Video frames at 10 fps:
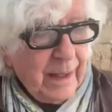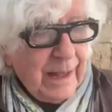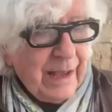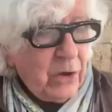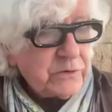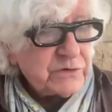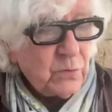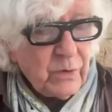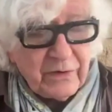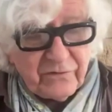I also
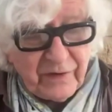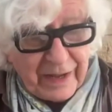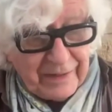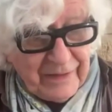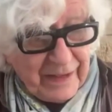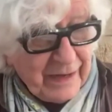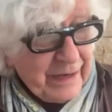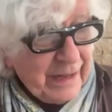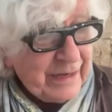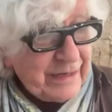want to say that in
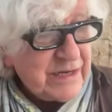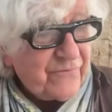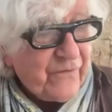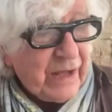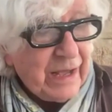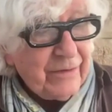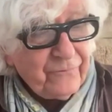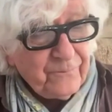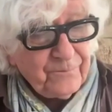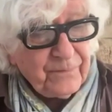95,
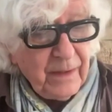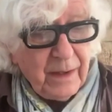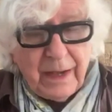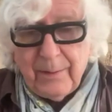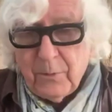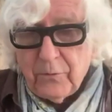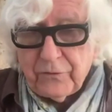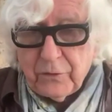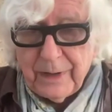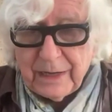I moved
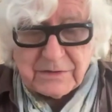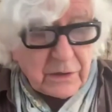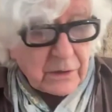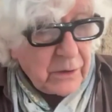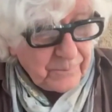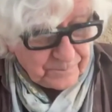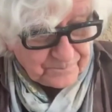to Mexico.